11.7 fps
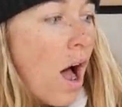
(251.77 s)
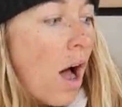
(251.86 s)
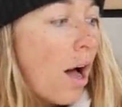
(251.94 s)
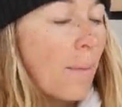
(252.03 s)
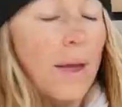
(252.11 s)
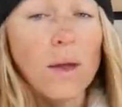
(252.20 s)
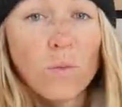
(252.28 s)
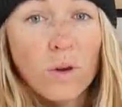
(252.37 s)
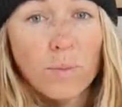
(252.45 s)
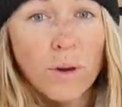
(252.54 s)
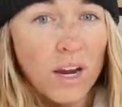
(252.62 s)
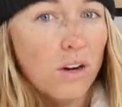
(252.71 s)
Um, and
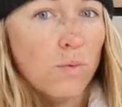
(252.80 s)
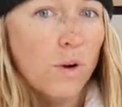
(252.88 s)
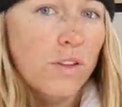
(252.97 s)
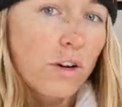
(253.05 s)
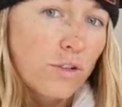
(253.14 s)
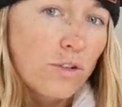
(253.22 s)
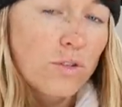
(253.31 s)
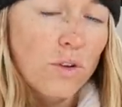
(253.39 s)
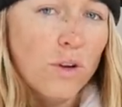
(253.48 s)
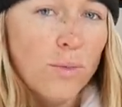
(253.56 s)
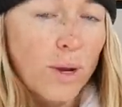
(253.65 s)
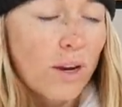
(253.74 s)
when paired with our two
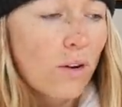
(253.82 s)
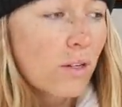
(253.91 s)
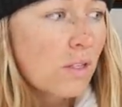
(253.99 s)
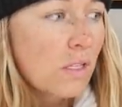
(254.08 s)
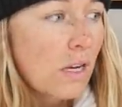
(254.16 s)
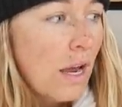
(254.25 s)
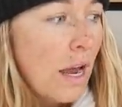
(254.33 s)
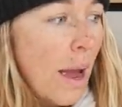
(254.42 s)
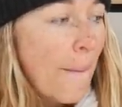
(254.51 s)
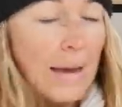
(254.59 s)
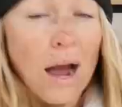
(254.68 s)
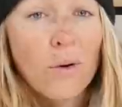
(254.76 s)
solar panels,
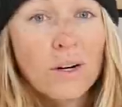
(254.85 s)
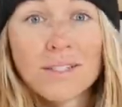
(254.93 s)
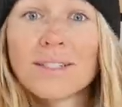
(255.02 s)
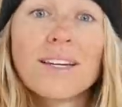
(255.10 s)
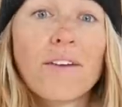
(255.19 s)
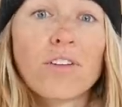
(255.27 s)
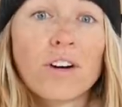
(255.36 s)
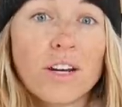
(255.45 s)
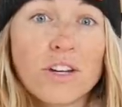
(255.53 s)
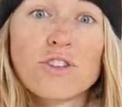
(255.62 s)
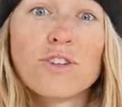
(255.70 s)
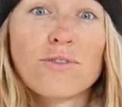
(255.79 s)
power is never an
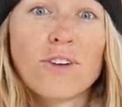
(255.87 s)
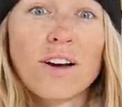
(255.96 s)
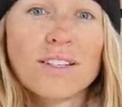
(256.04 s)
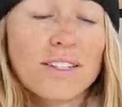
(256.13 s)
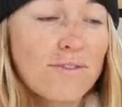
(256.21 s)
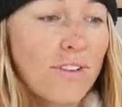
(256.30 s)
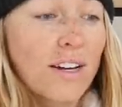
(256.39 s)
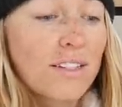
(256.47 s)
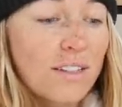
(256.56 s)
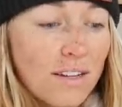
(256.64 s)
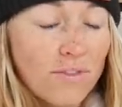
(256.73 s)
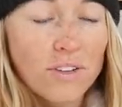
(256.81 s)
issue for us. In
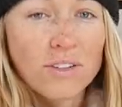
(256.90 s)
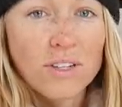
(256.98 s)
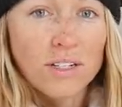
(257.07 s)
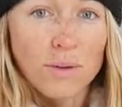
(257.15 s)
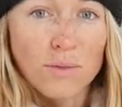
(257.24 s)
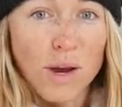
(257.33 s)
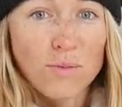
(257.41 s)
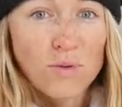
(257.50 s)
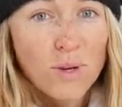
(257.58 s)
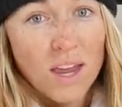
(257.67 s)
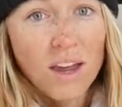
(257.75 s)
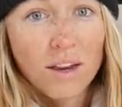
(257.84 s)
fact, it feels like sometimes
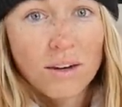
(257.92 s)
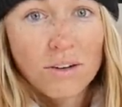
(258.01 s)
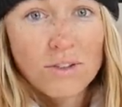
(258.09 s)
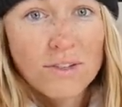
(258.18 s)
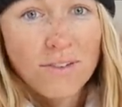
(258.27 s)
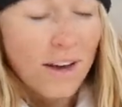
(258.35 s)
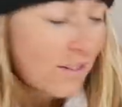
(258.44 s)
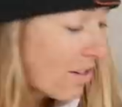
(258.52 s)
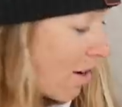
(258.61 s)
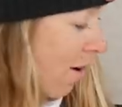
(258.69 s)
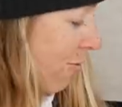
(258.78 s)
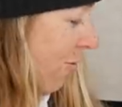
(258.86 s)
we can't use it fast
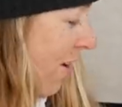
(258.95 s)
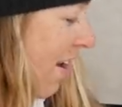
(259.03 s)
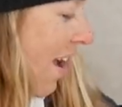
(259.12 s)
enough.